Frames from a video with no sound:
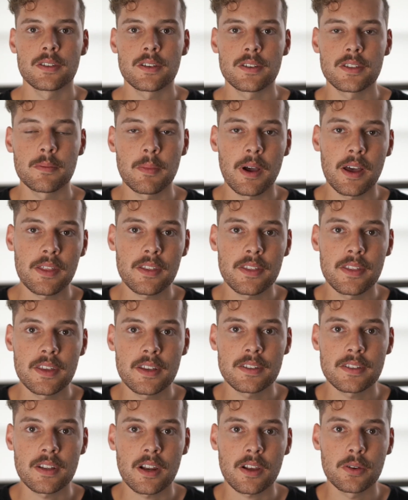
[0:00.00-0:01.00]
some other
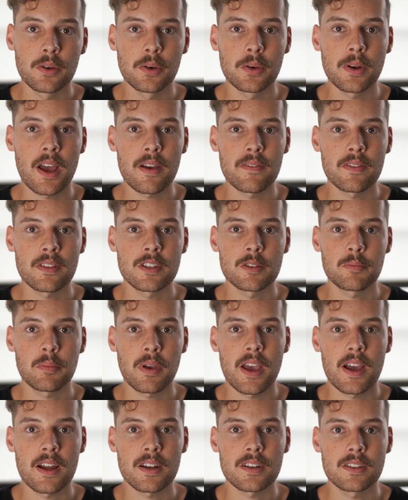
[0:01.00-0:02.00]
things that I could have in this
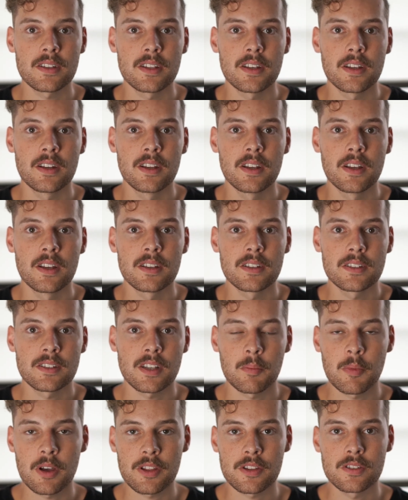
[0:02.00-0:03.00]
pouch that
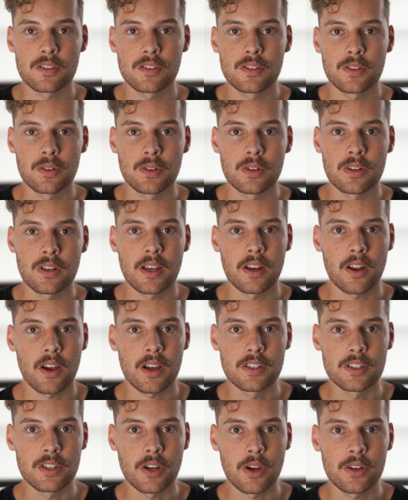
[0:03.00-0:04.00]
some others do and
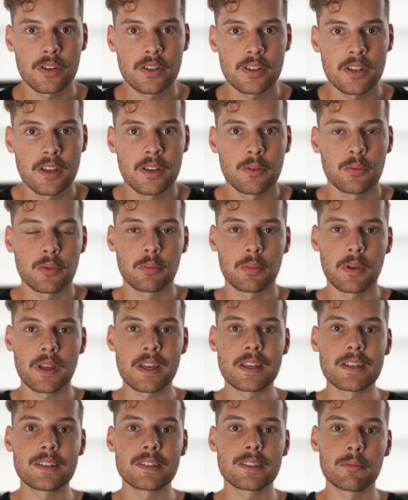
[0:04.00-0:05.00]
I don't would
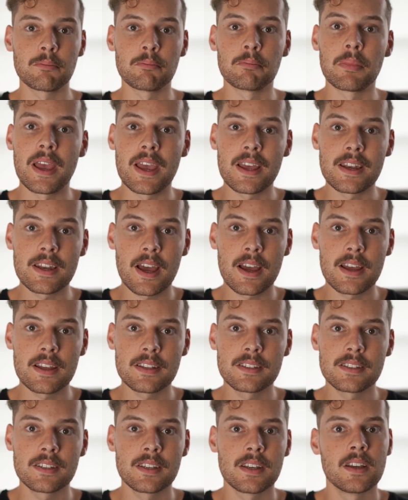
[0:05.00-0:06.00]
be some
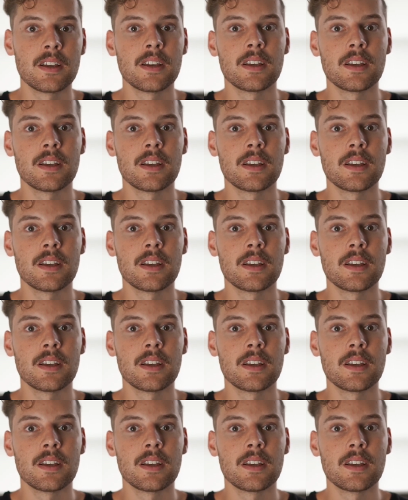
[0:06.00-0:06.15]
band-aids,